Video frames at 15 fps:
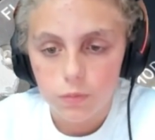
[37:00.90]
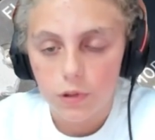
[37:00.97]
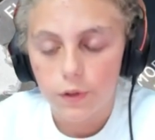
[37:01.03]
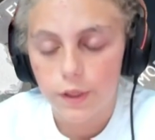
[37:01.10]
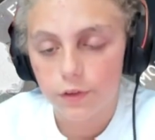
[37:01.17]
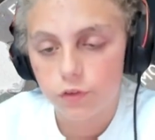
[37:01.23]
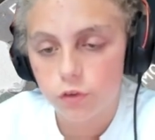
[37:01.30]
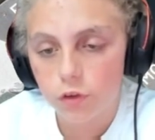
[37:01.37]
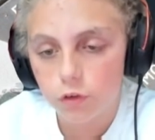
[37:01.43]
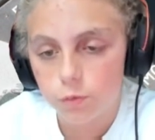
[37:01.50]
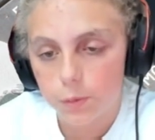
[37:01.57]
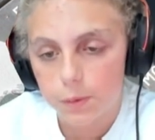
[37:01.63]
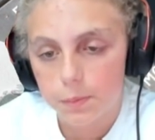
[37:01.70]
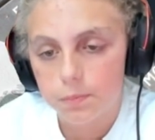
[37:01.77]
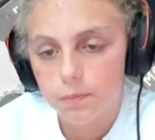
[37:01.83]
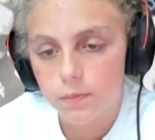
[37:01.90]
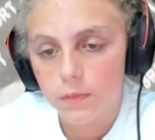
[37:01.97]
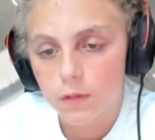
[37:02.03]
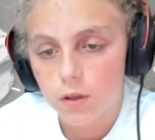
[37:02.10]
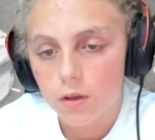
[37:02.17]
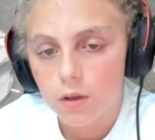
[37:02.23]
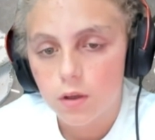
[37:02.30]
Excuse me.
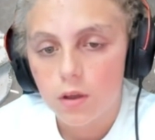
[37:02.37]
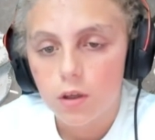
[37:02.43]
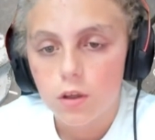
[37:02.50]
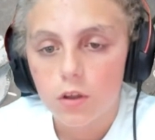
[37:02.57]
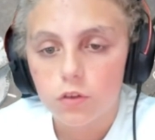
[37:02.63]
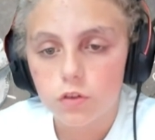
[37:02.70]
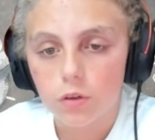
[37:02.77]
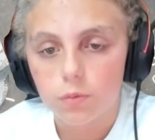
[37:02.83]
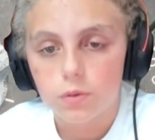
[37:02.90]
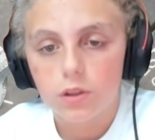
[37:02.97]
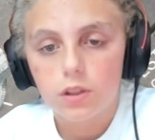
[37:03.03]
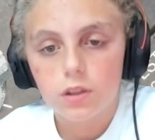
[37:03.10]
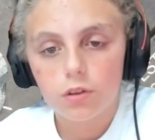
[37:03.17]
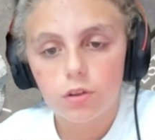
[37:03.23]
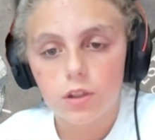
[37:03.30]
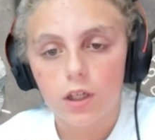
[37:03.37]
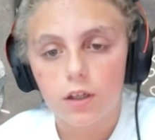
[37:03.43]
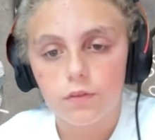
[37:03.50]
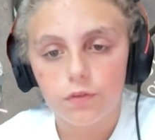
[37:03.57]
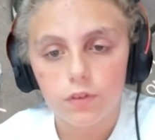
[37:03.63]
So here you have